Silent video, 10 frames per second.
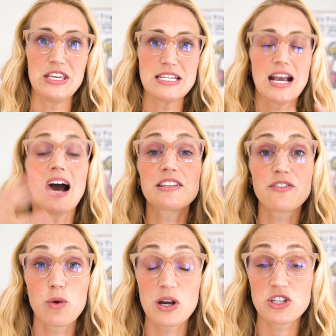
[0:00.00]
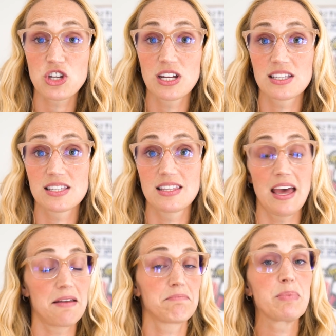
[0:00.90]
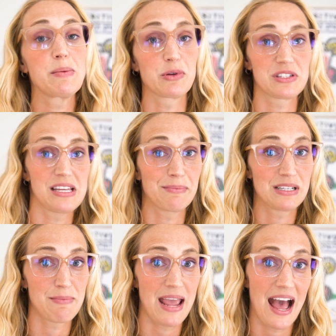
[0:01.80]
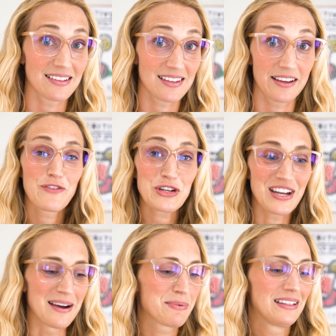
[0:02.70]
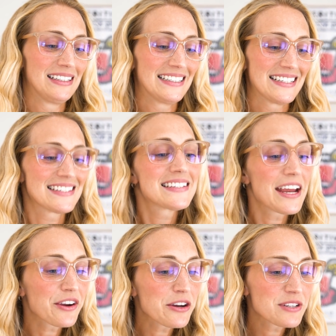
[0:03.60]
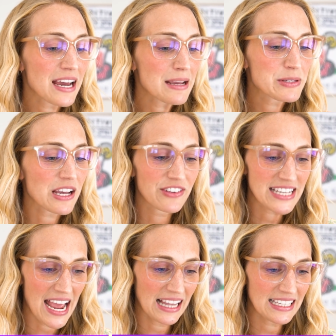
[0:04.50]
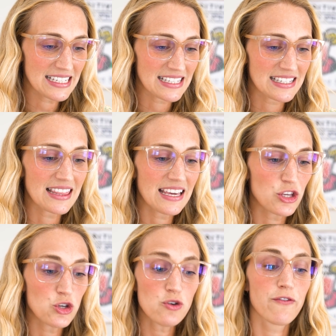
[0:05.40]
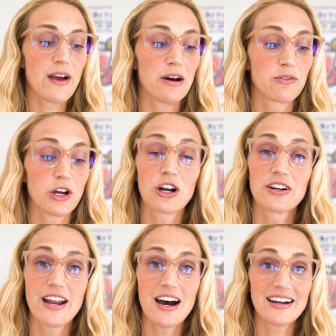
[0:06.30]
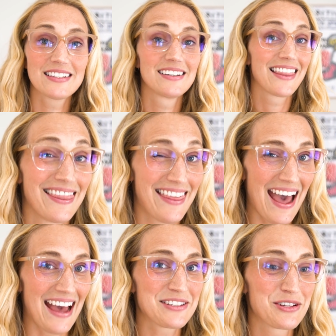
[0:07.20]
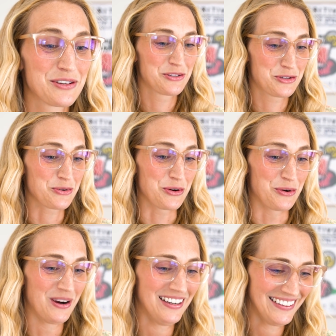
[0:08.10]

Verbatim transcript: the kinds of questions that people seemed to be asking. First up, stereotypes of Italians that you found are not that true.